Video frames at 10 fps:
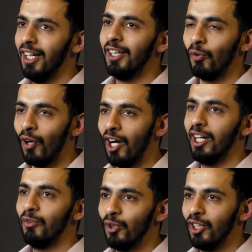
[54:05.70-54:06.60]

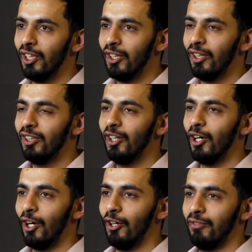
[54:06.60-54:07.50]
wide world
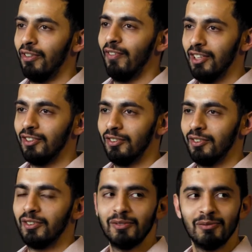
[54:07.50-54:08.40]
of
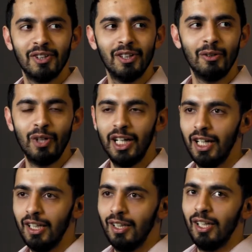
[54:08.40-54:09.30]
investors,
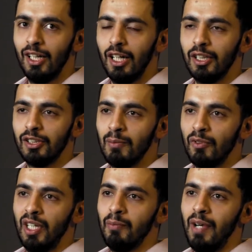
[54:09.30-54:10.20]
where some of
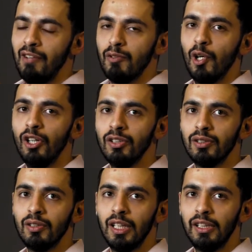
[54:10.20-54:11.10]
them have a
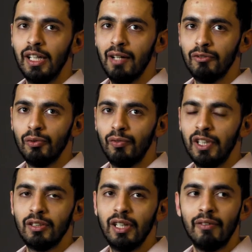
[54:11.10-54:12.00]
box that they have to
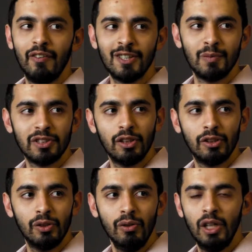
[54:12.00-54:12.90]
fit their investments
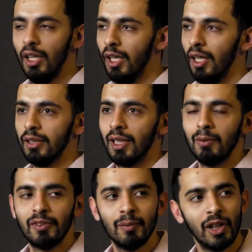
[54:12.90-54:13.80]
into, some
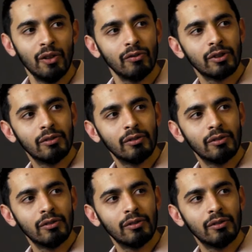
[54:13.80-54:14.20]
of them don't.